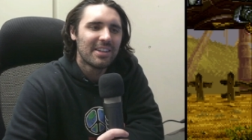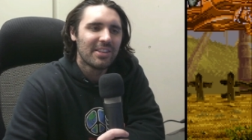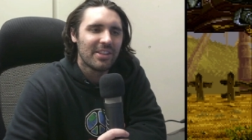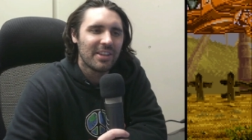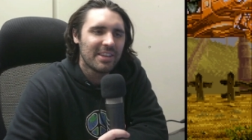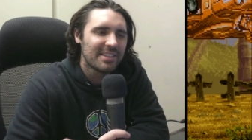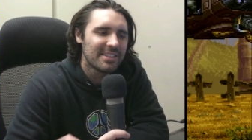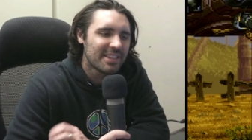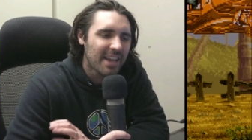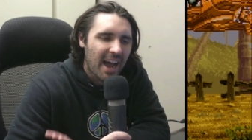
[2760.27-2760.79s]

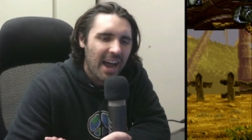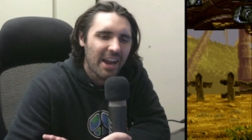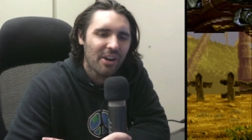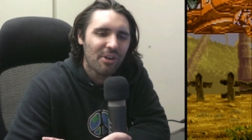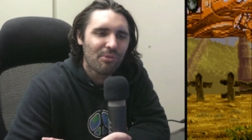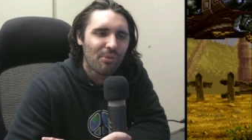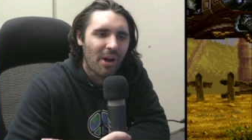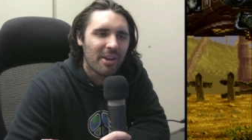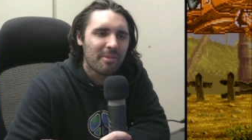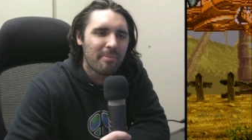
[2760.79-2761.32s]
the
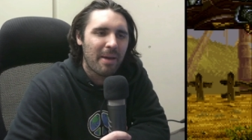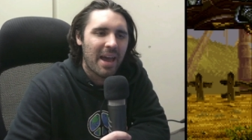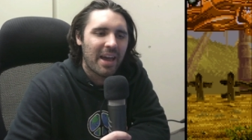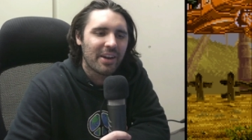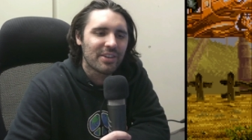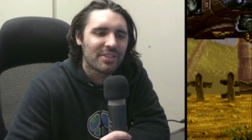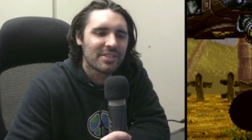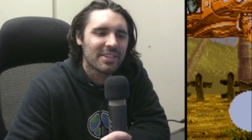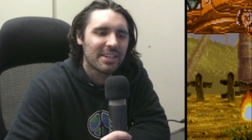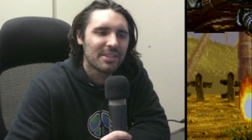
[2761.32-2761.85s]
entire run
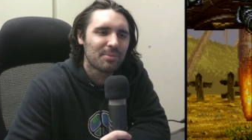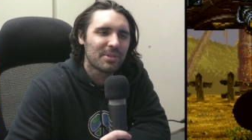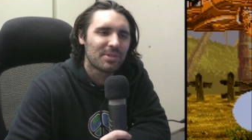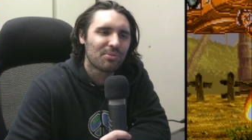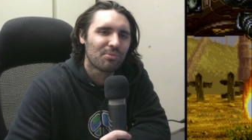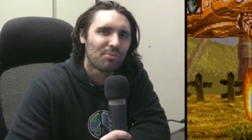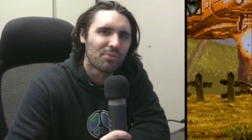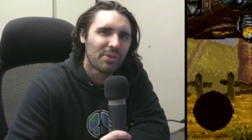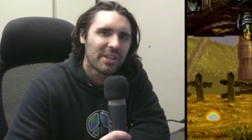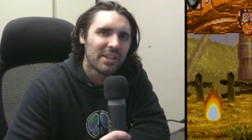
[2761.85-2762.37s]
matters. That's what's
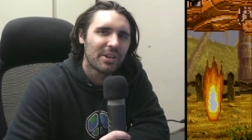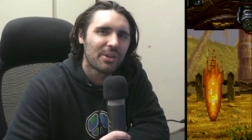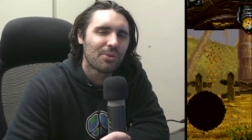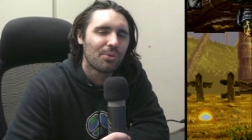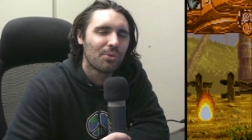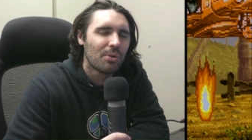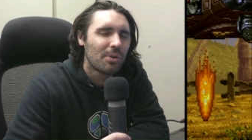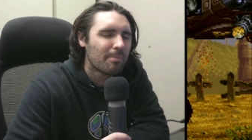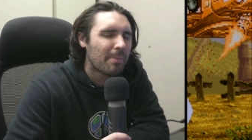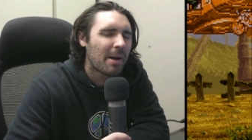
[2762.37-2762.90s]
really
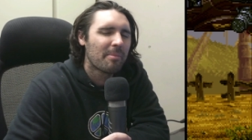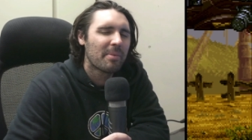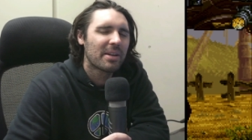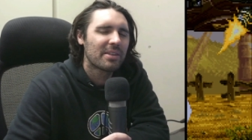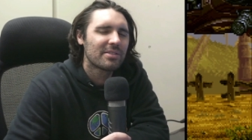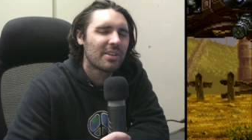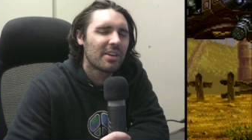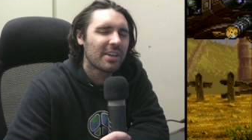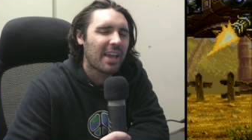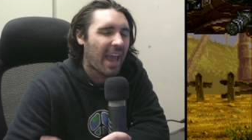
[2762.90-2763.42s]
cool about Metal
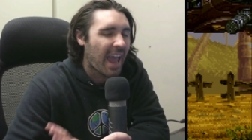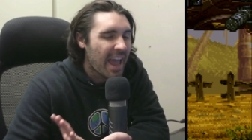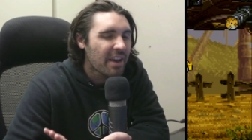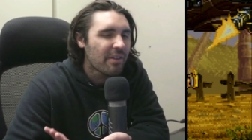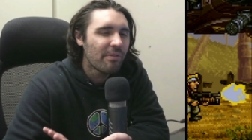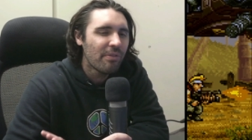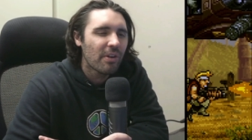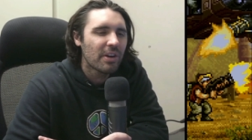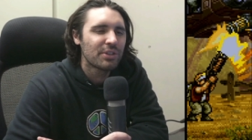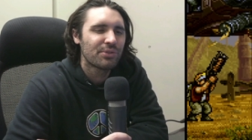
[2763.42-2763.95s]
Slug
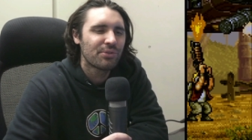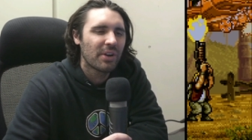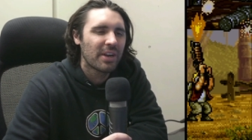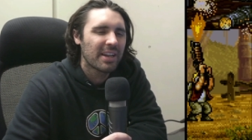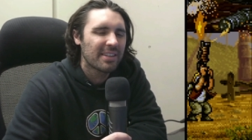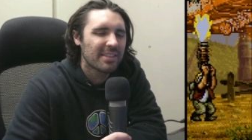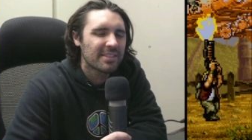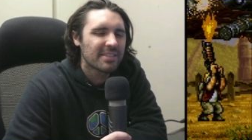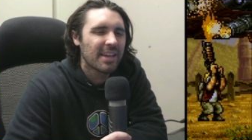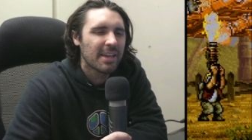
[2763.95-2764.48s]
and
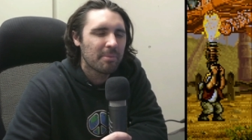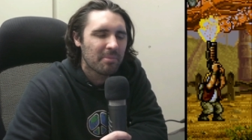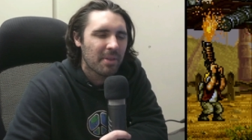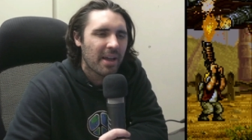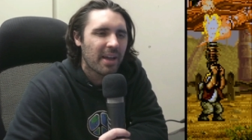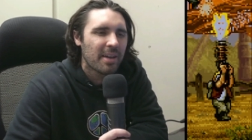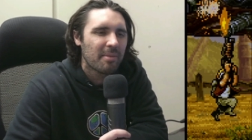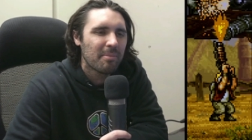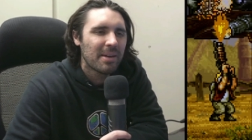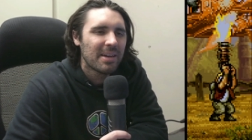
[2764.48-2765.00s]
frustrating at the same
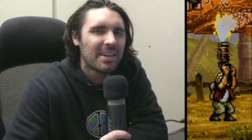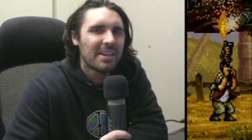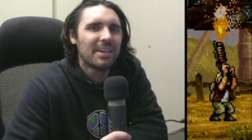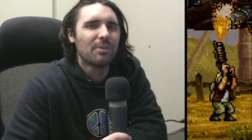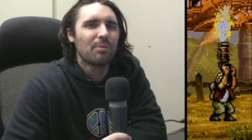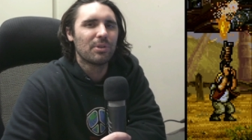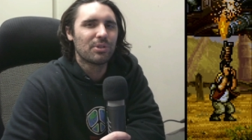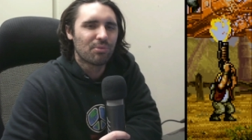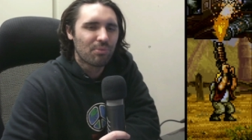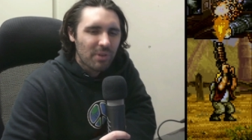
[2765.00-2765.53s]
time
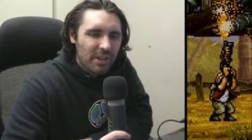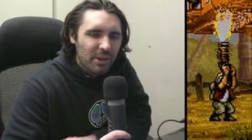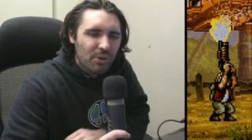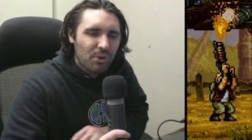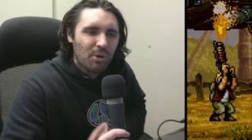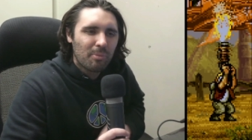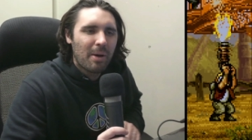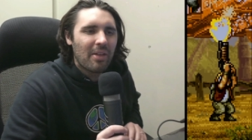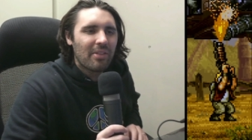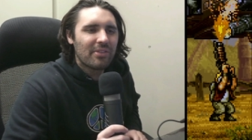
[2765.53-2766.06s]
What's really
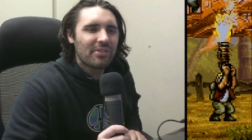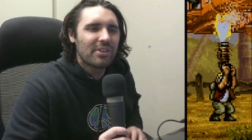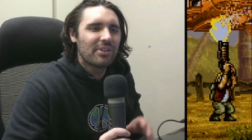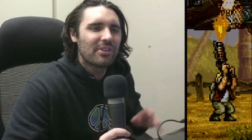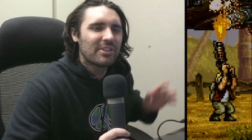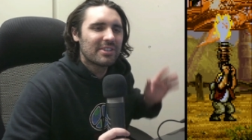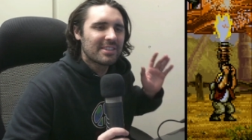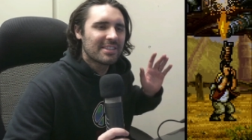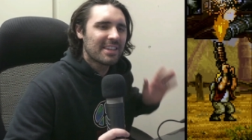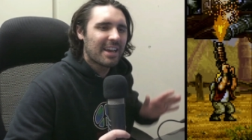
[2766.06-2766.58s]
cool about the
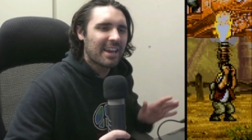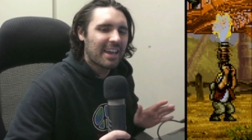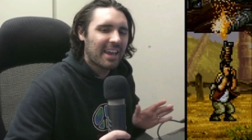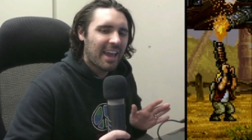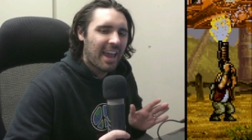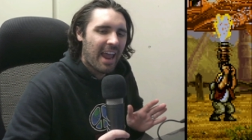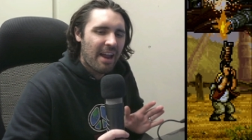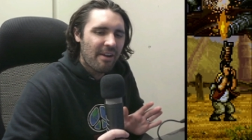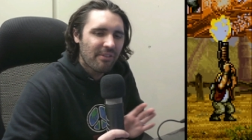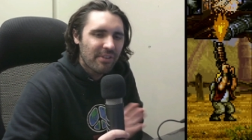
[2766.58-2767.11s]
series is like
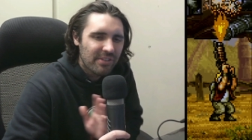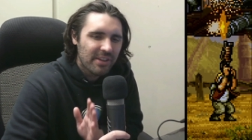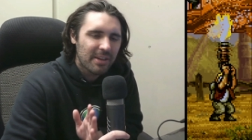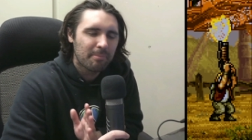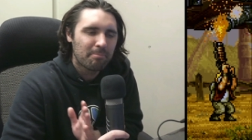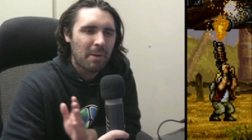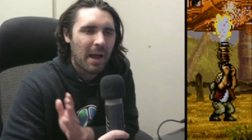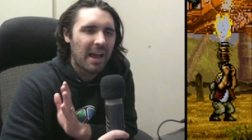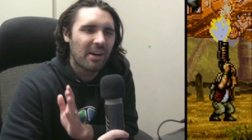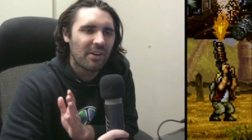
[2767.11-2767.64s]

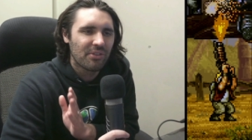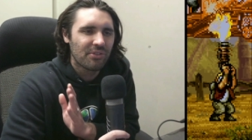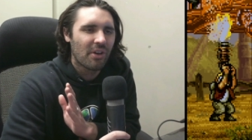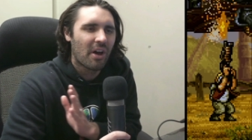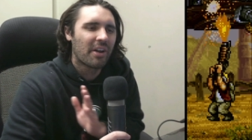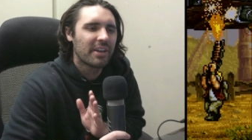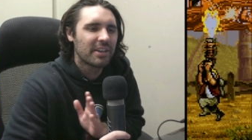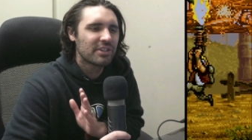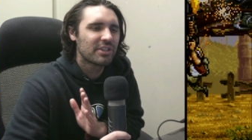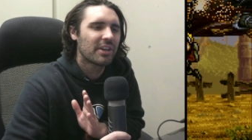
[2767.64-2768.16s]
everything piles
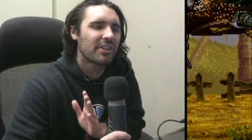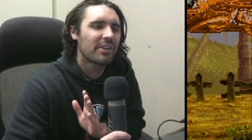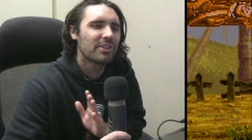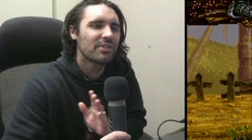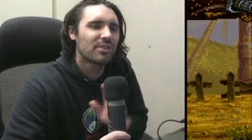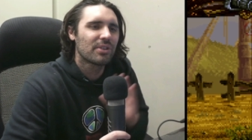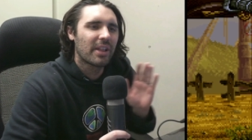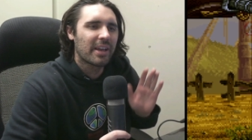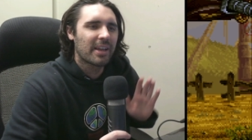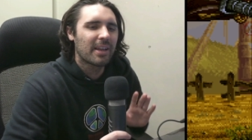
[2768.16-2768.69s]
on each other.
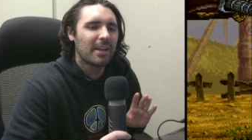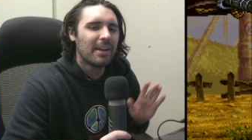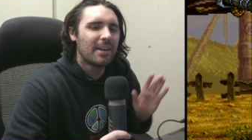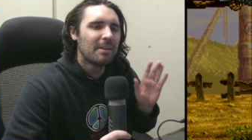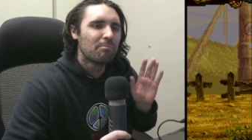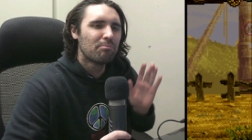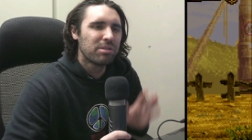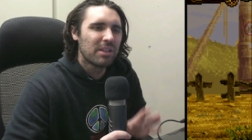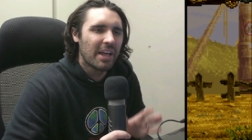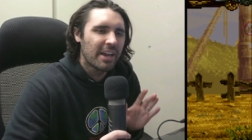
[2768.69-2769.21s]
So like
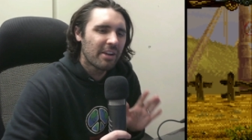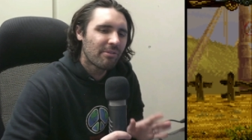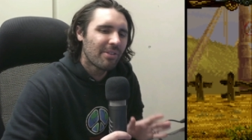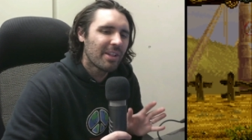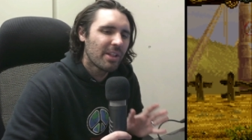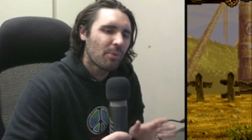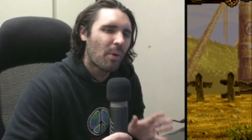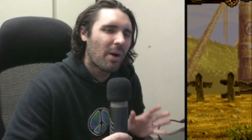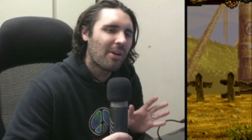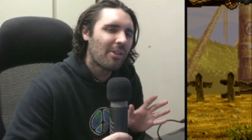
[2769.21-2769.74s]
playing
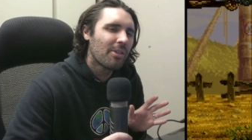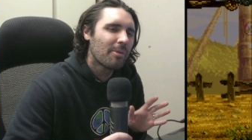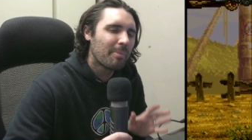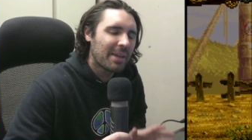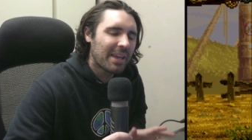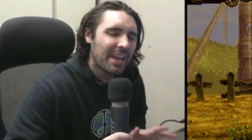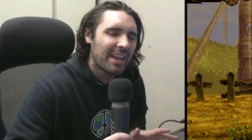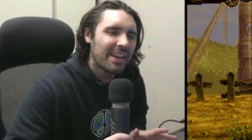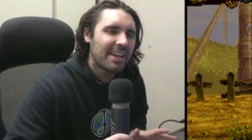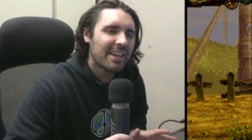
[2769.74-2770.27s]
really well in the
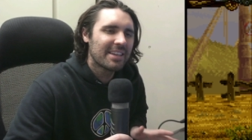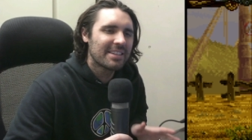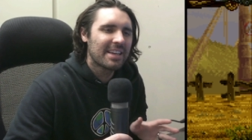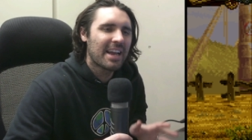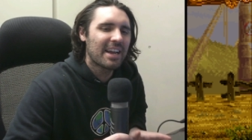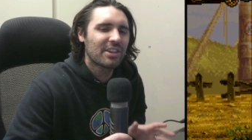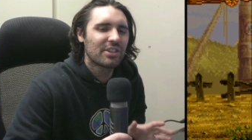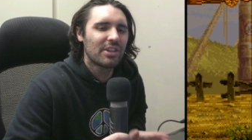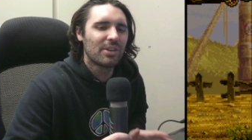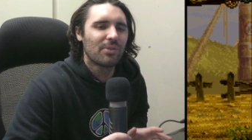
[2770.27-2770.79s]
beginning is
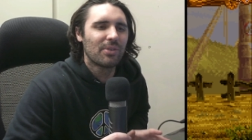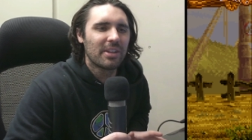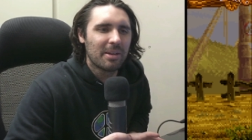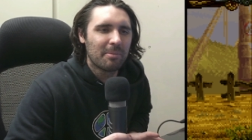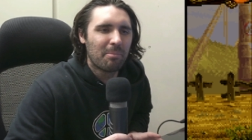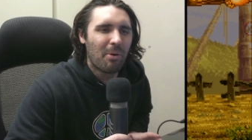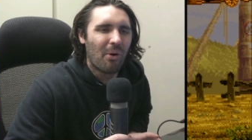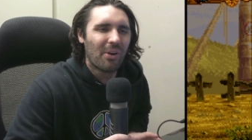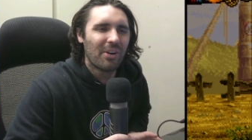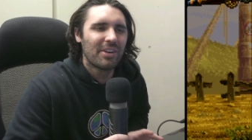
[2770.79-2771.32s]
actually really
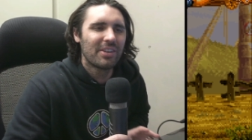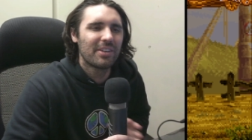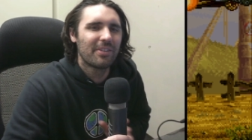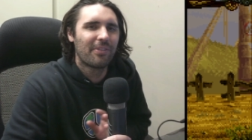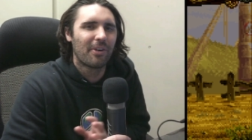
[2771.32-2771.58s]
important